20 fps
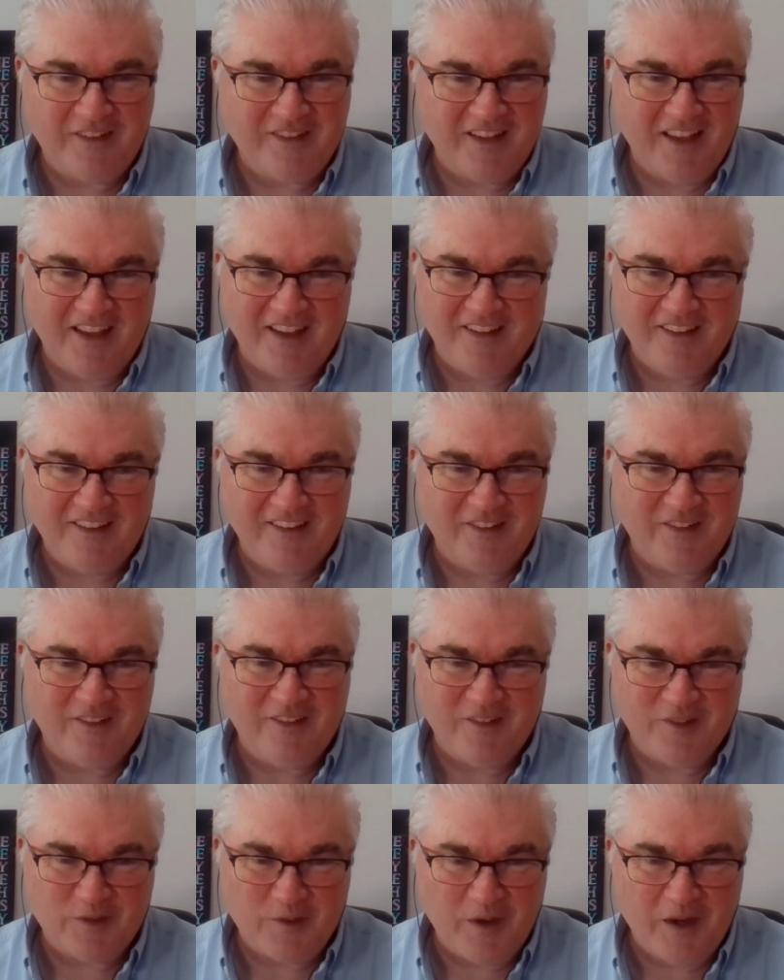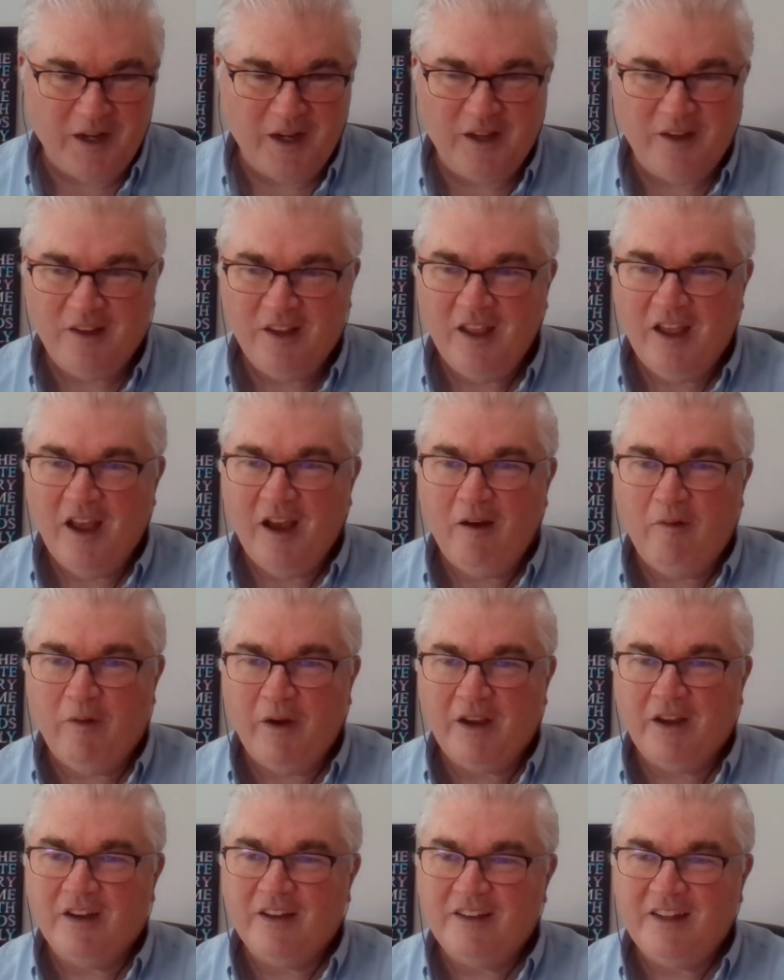They say, Srini,
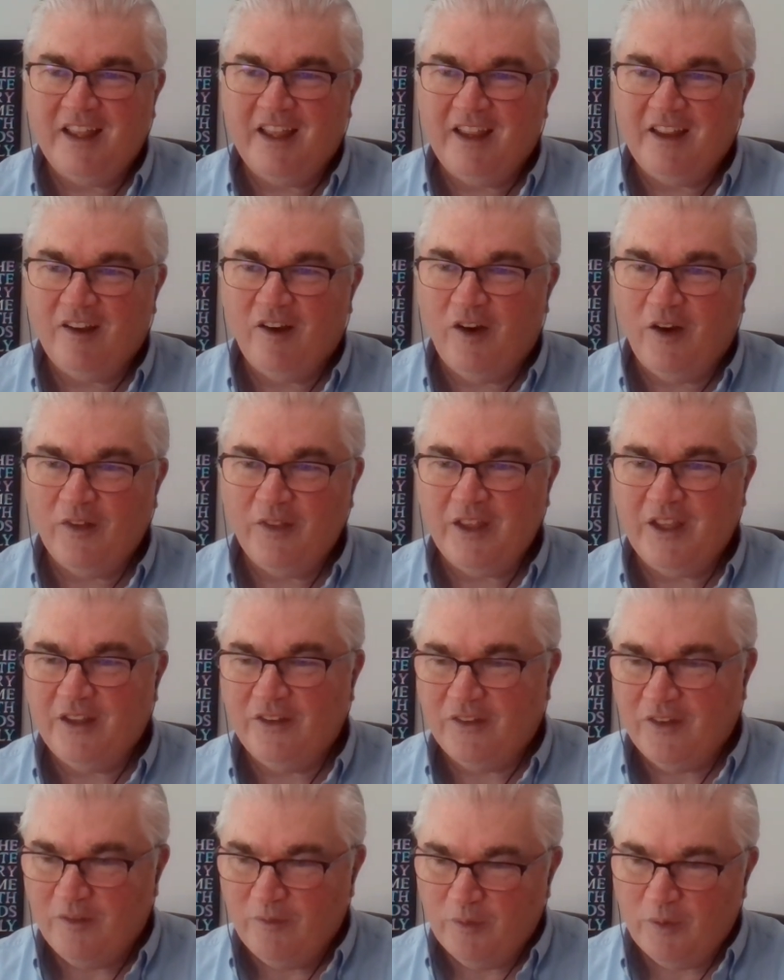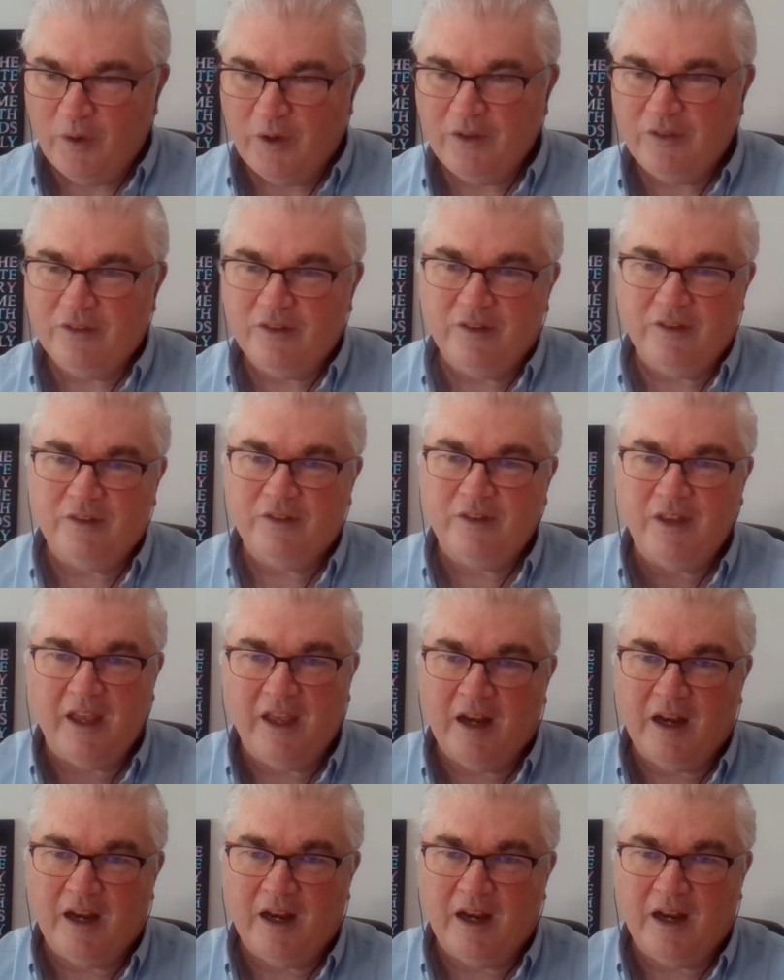I want you to take all these invoices